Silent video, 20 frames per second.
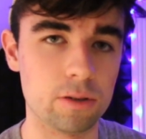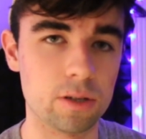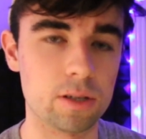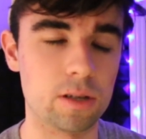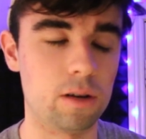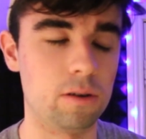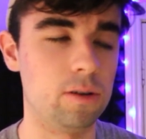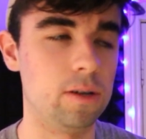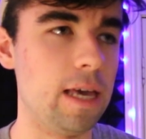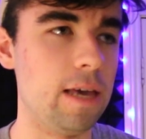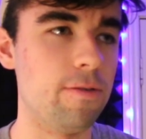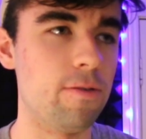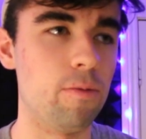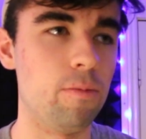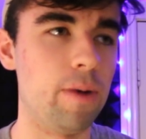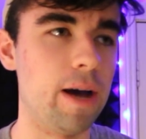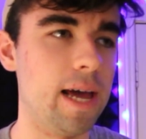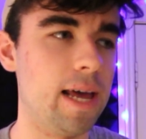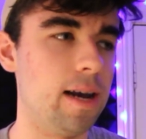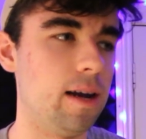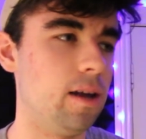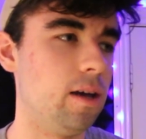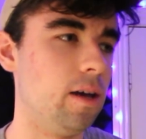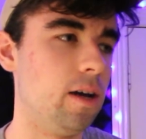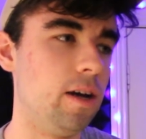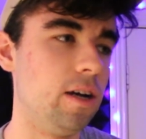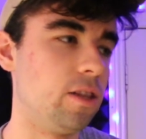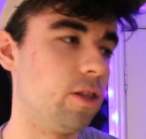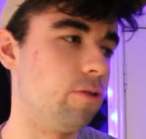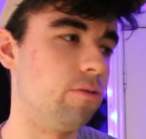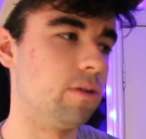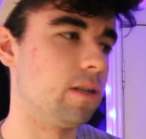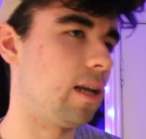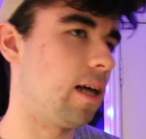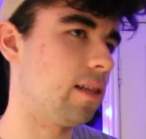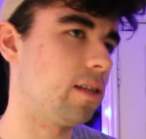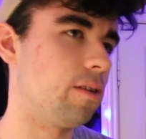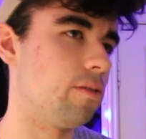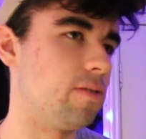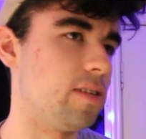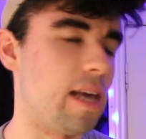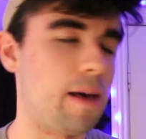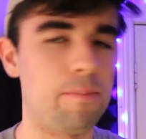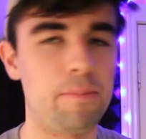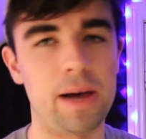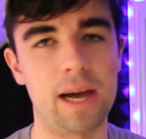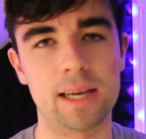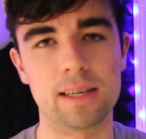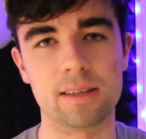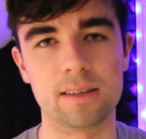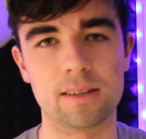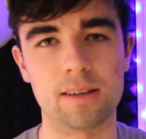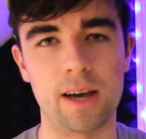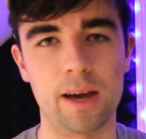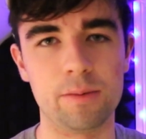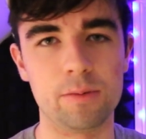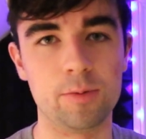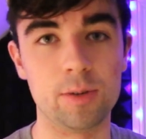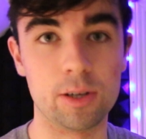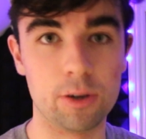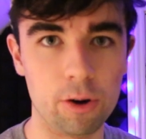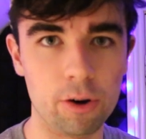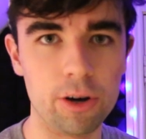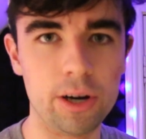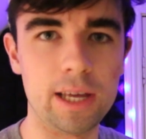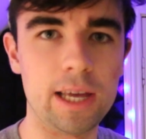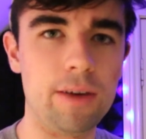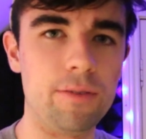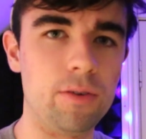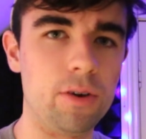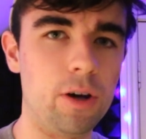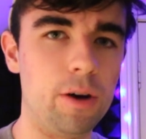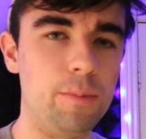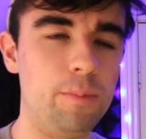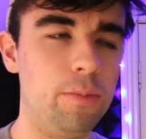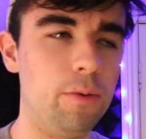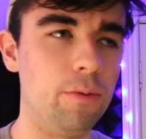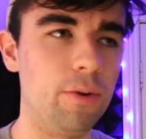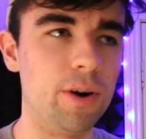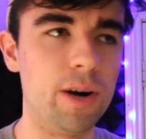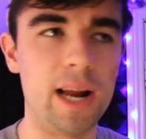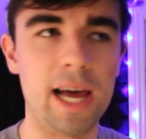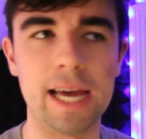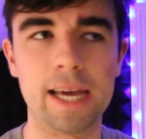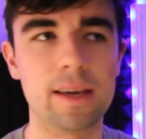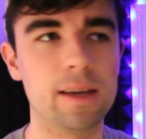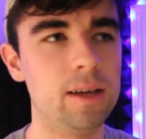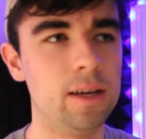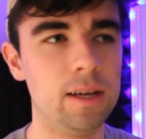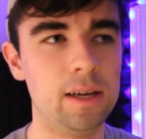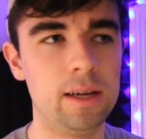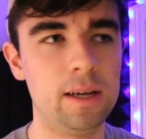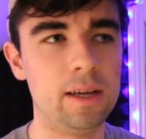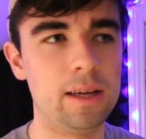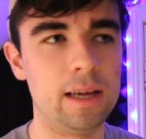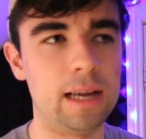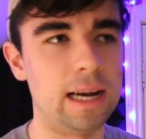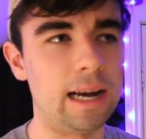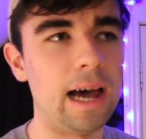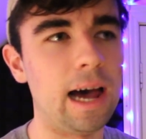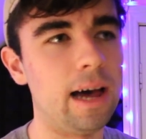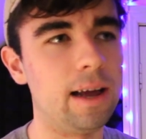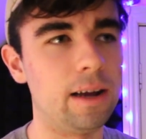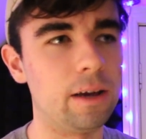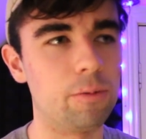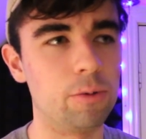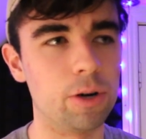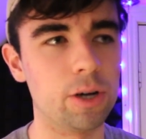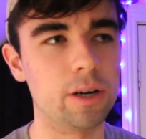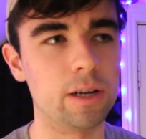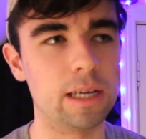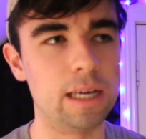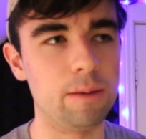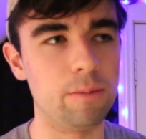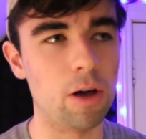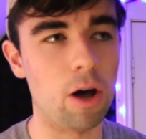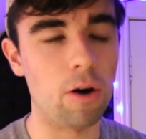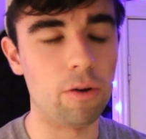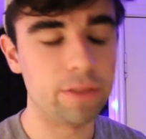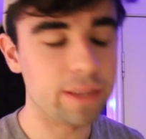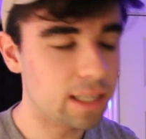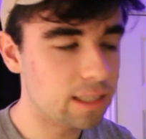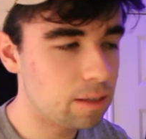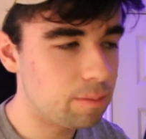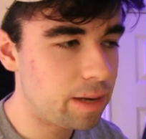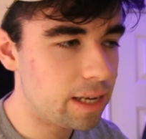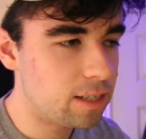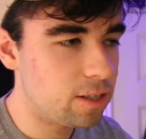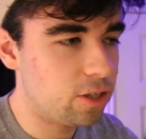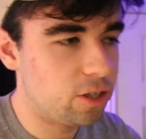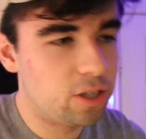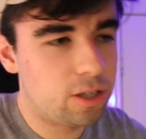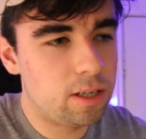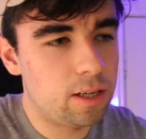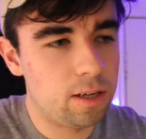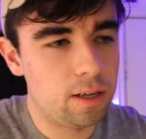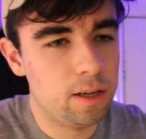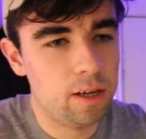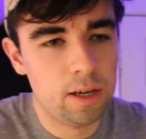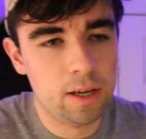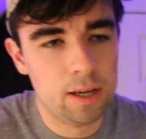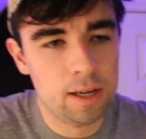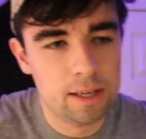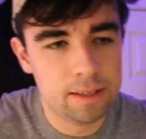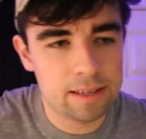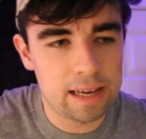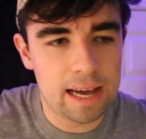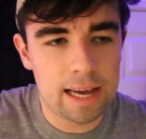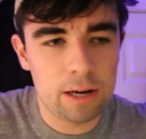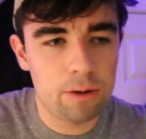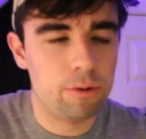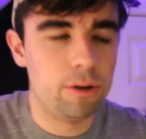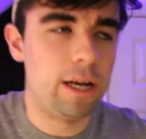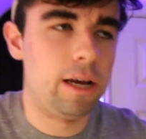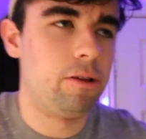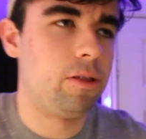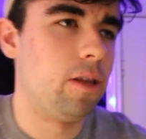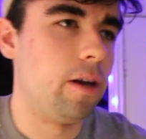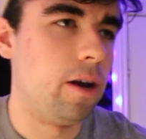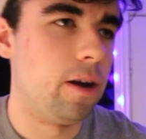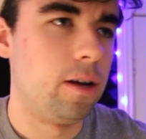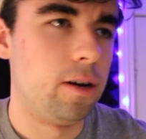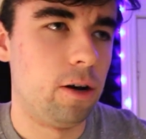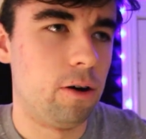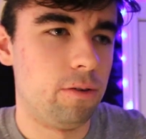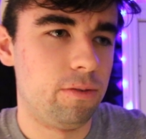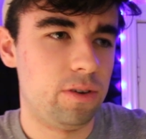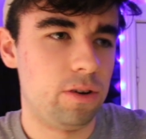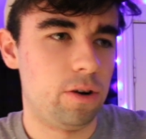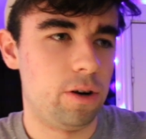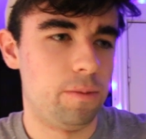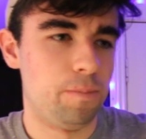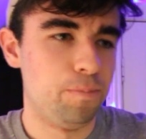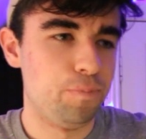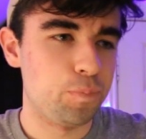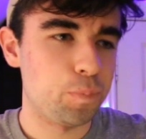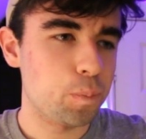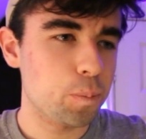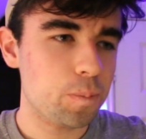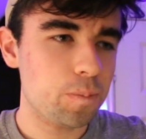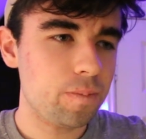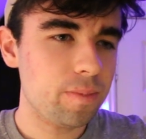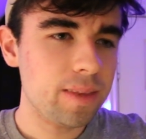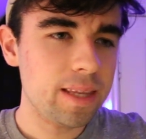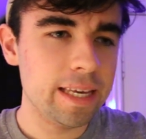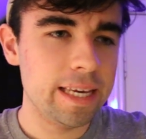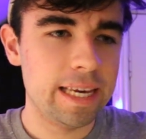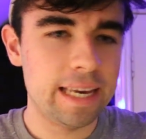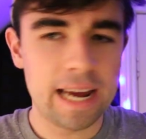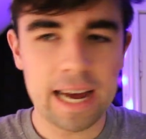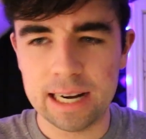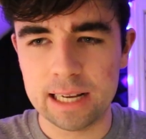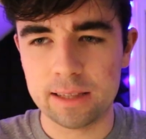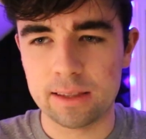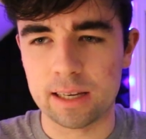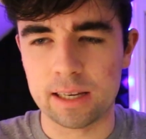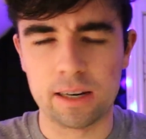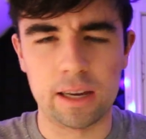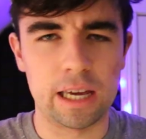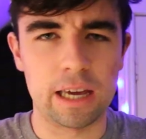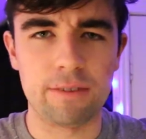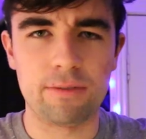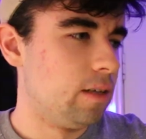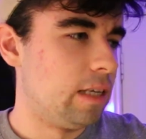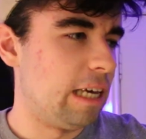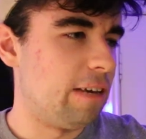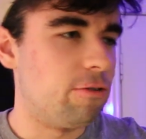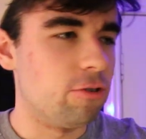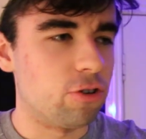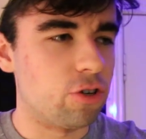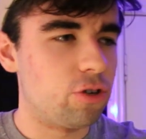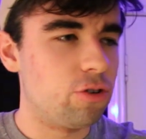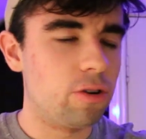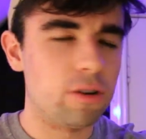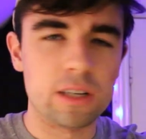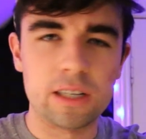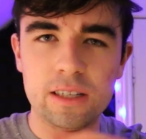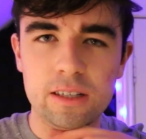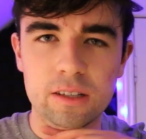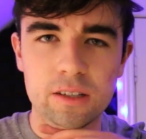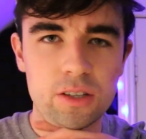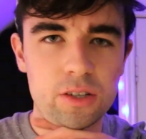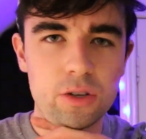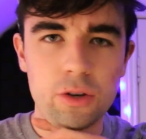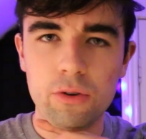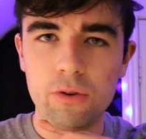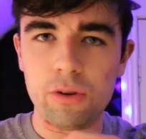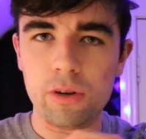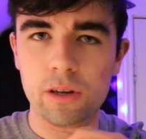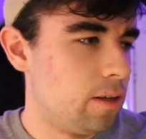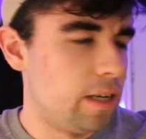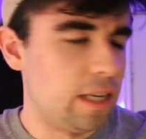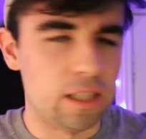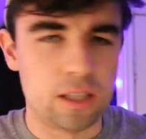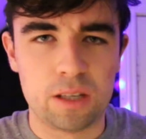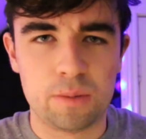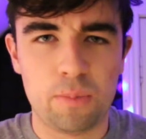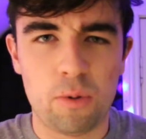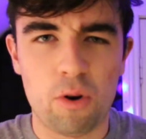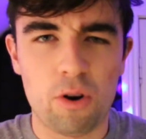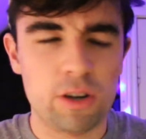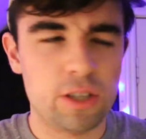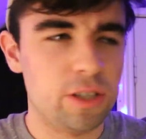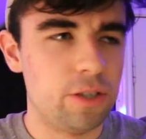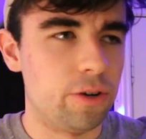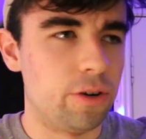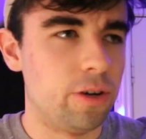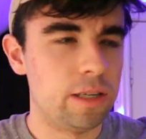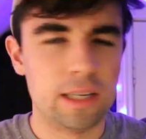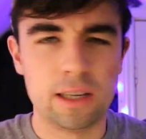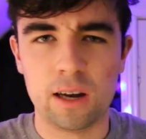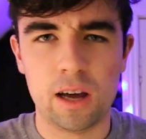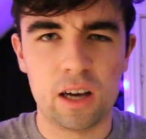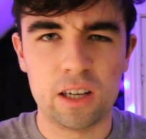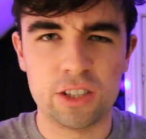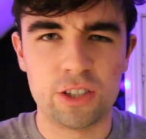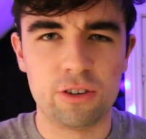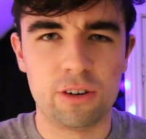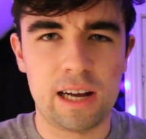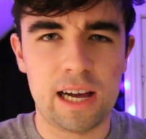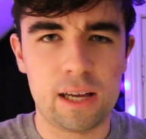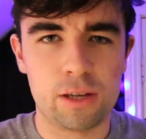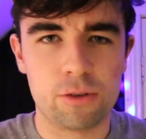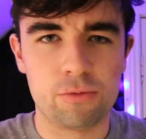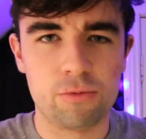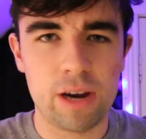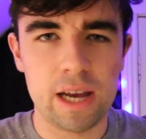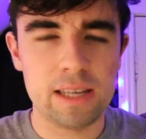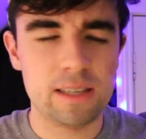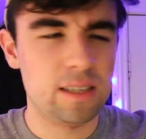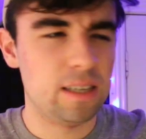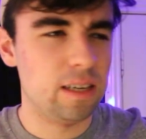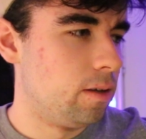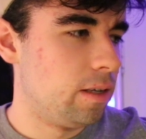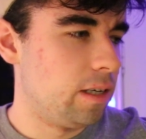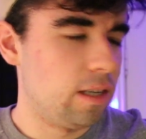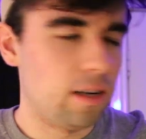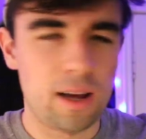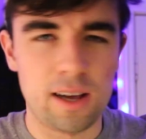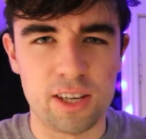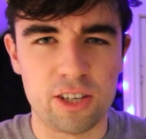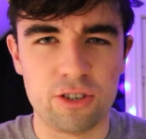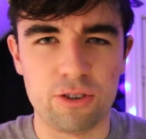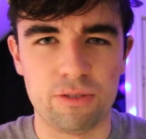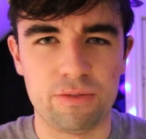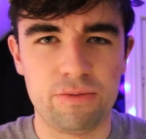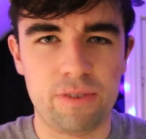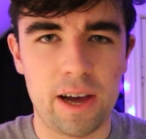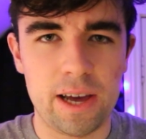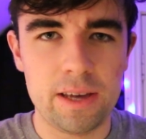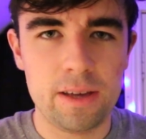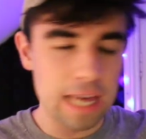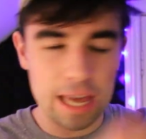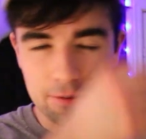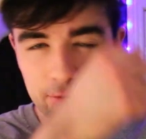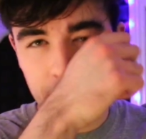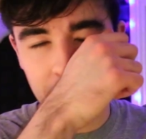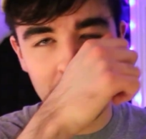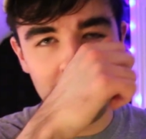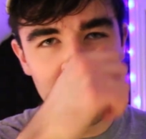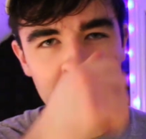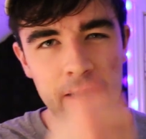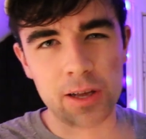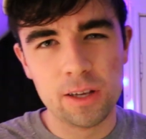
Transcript: So even when there was lots of setbacks and times we could have given up, but we're like, nah, like we're gonna keep going. That's a message to, to anyone out there, you know, if you're in anything. Like if you're if you're struggling in school, in sports, you are you lost your last race, you, you lost your fight. If you're